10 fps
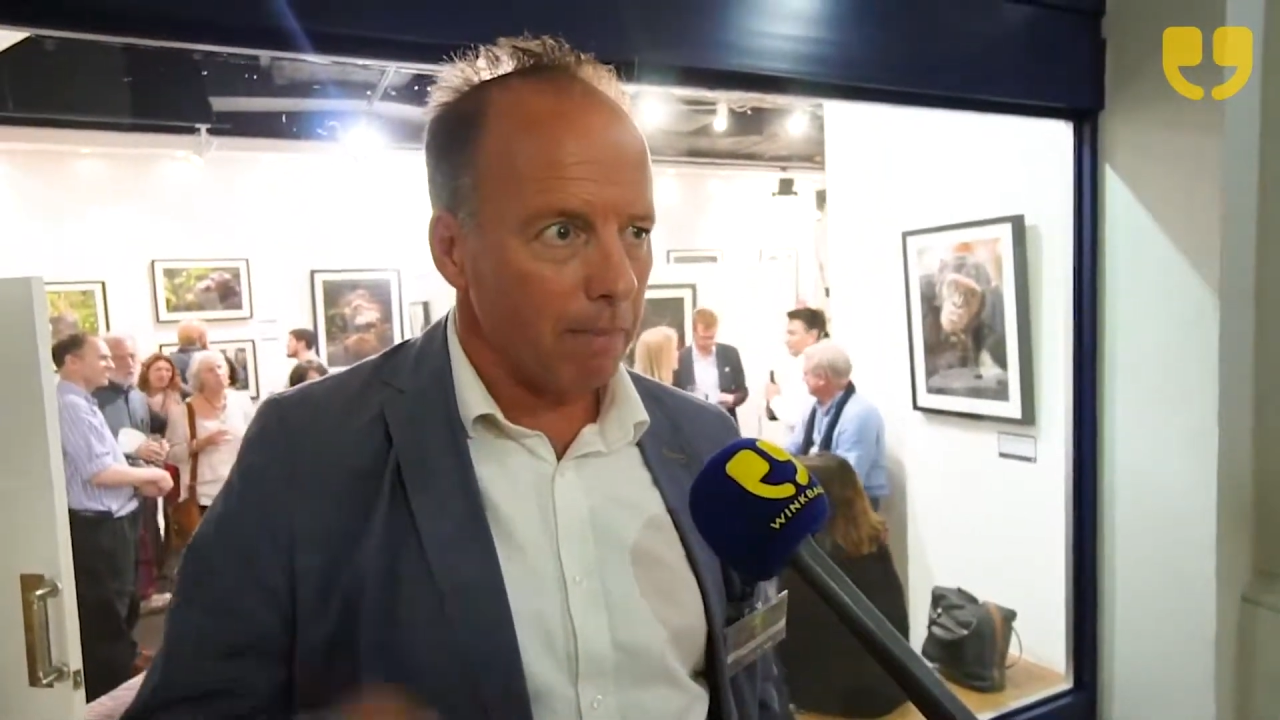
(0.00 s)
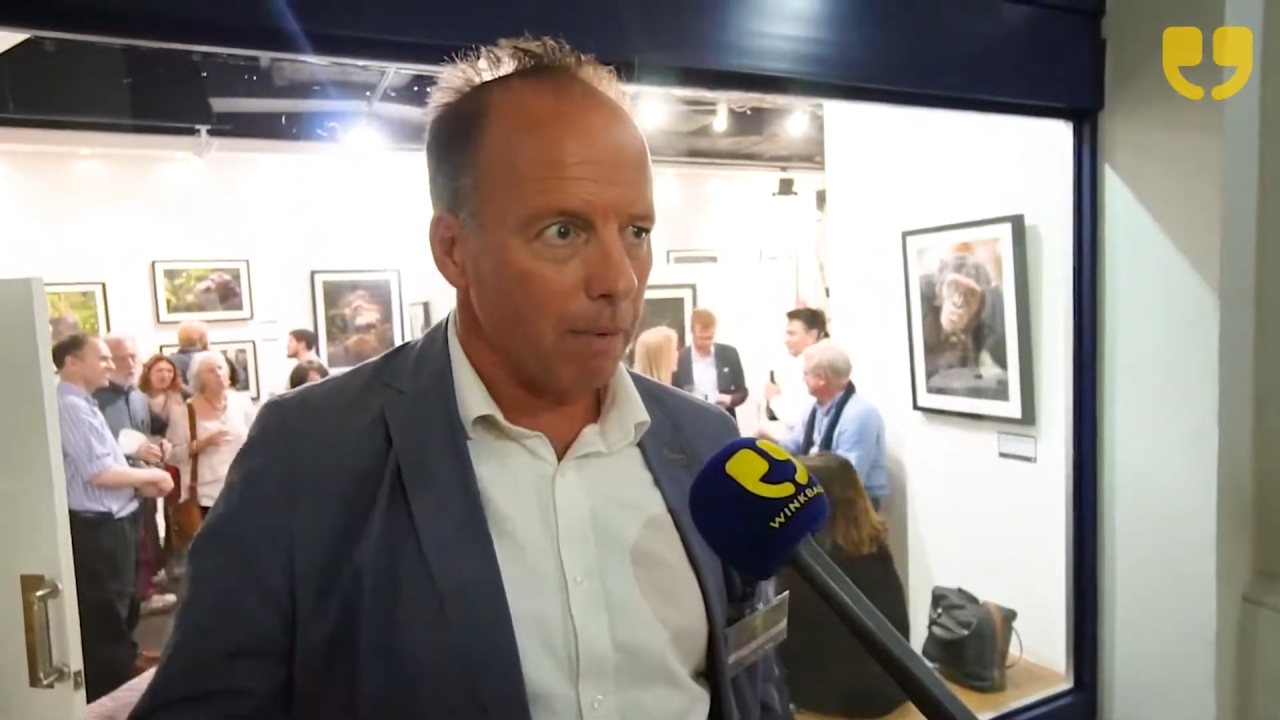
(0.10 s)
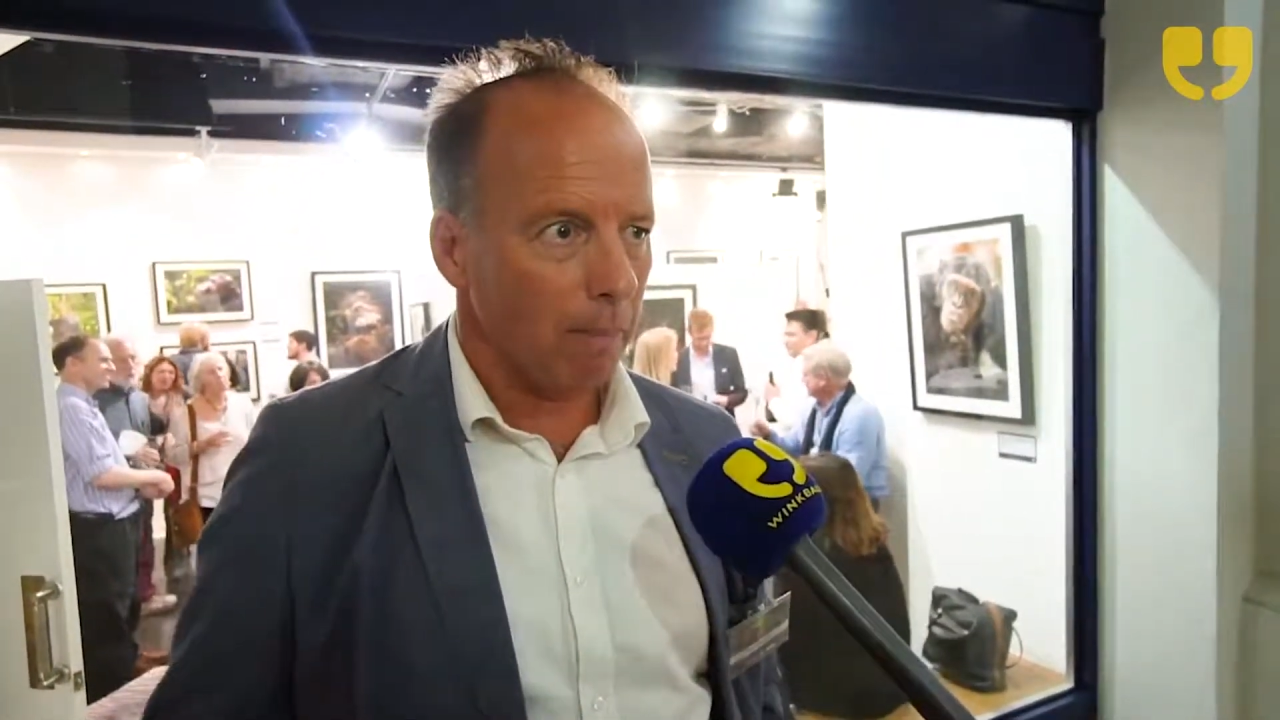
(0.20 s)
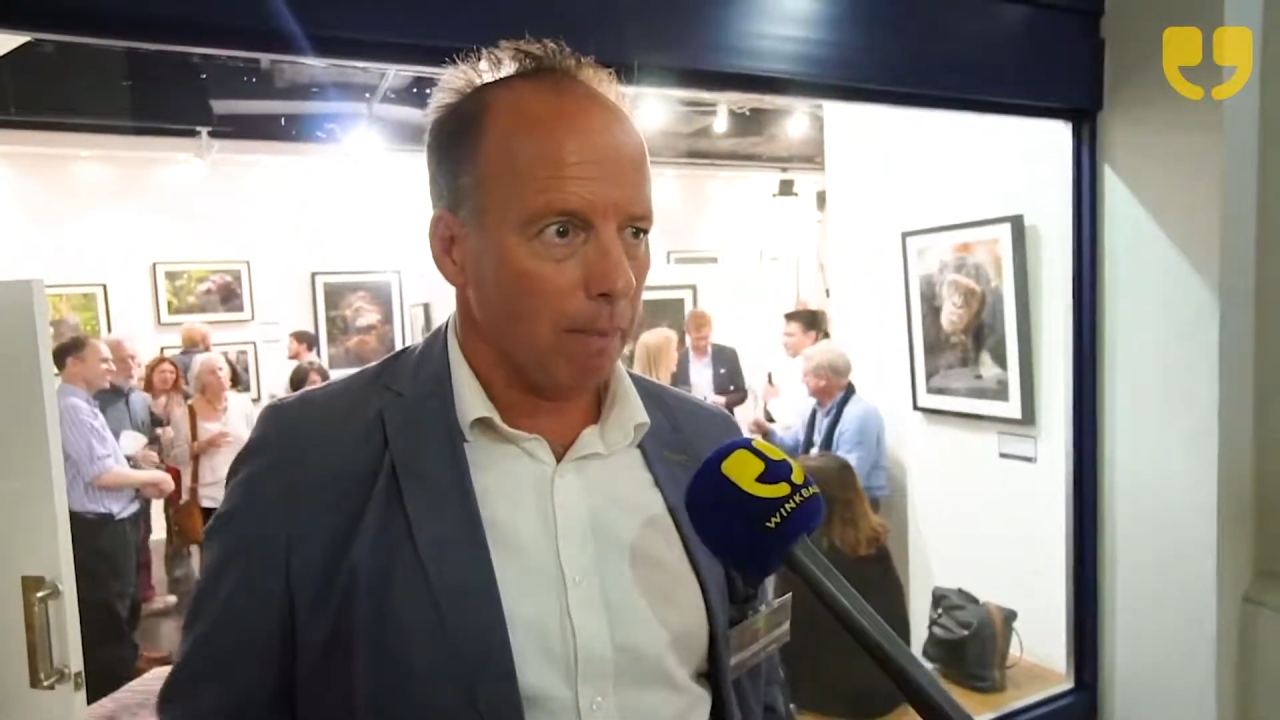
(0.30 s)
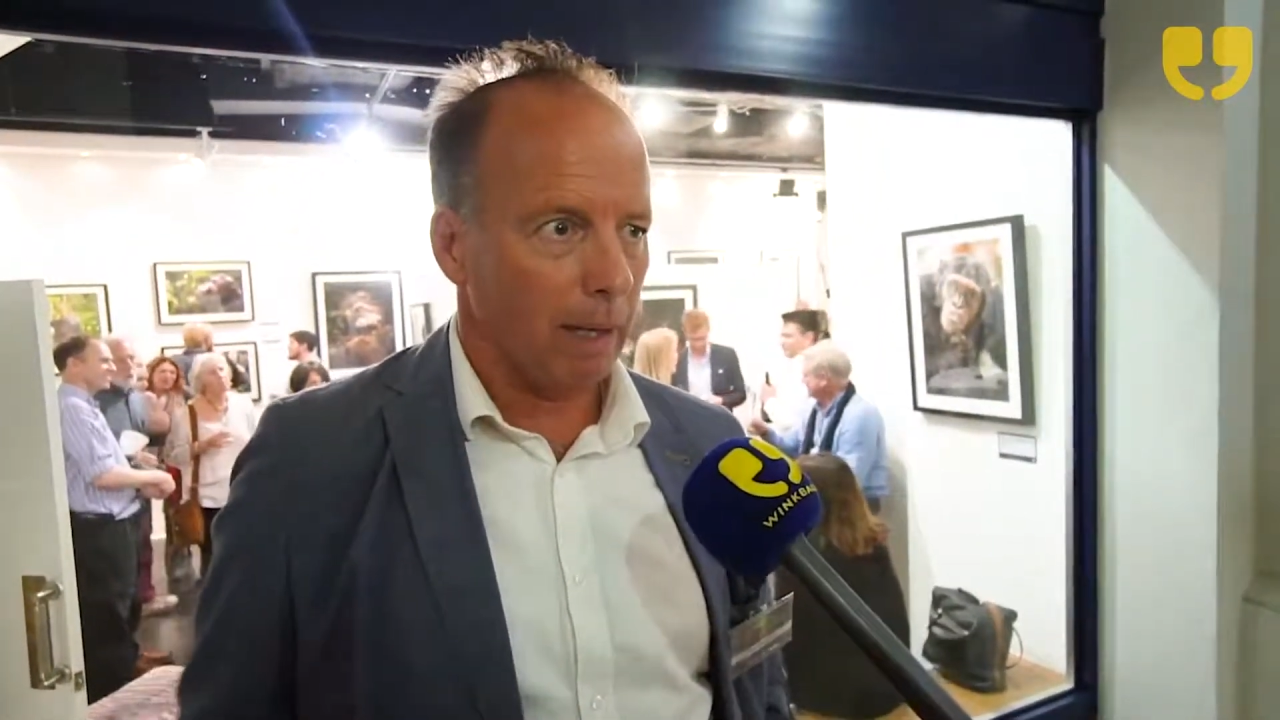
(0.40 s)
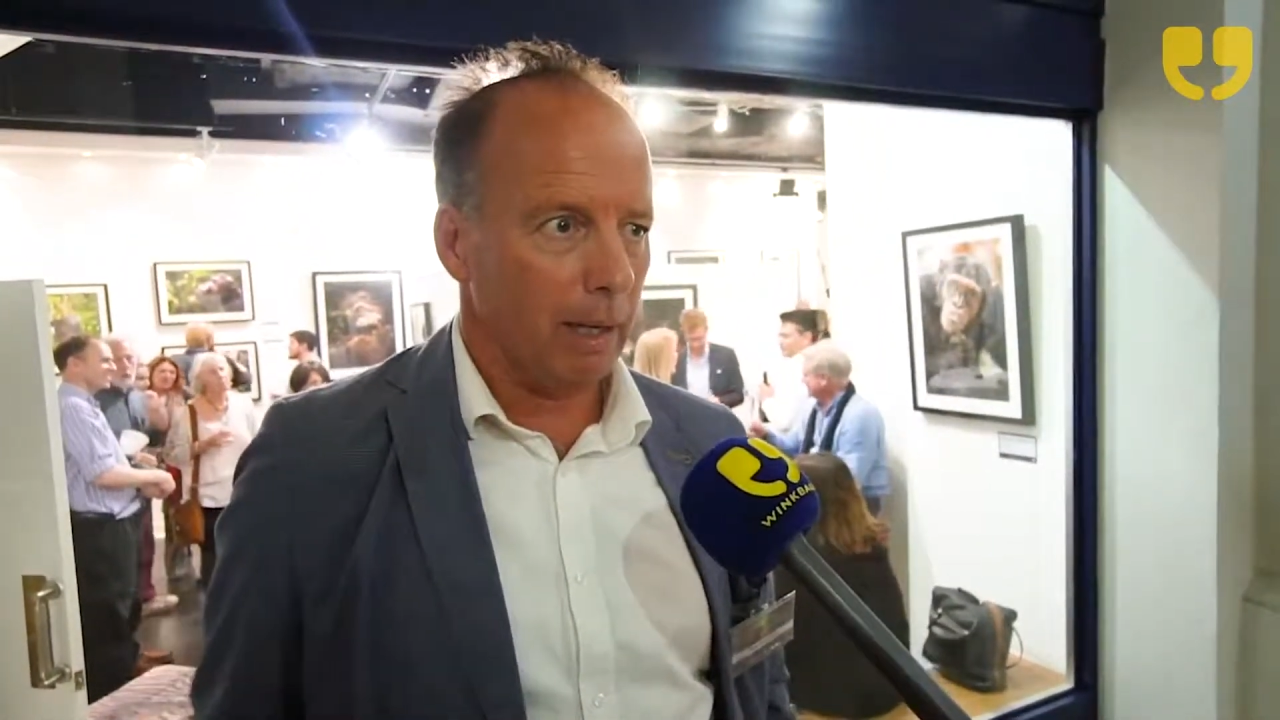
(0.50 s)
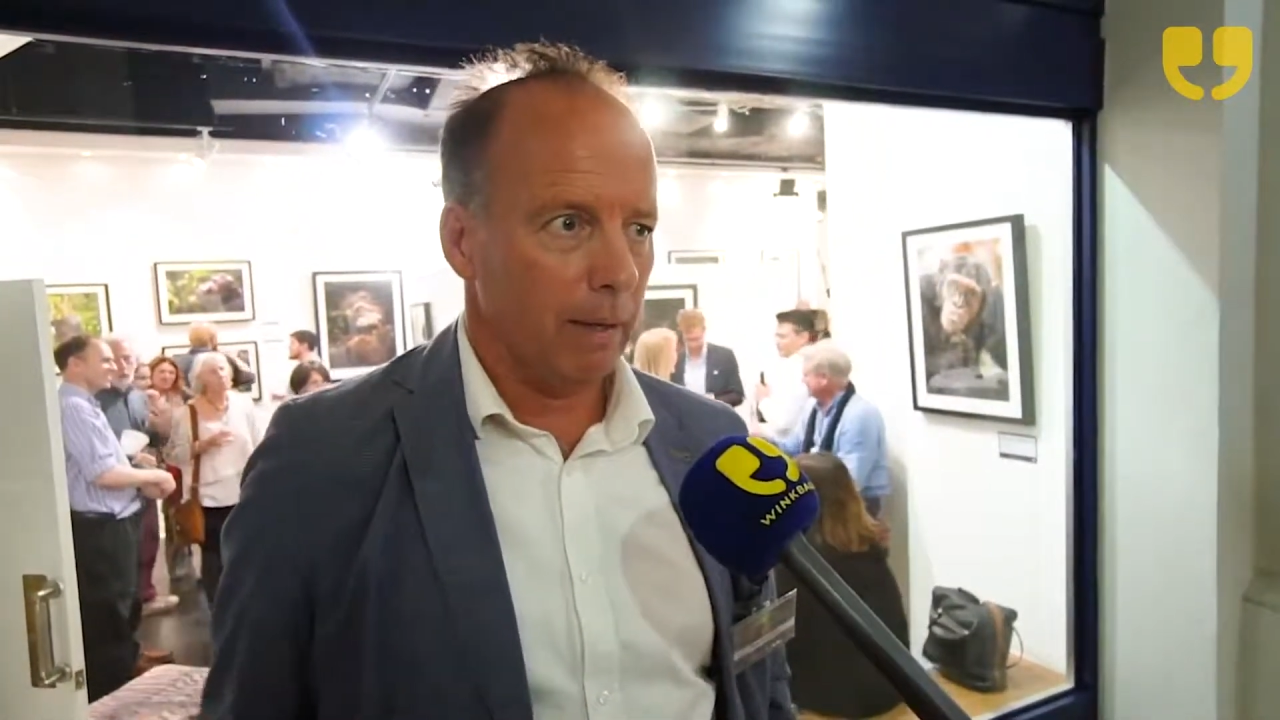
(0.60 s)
properly.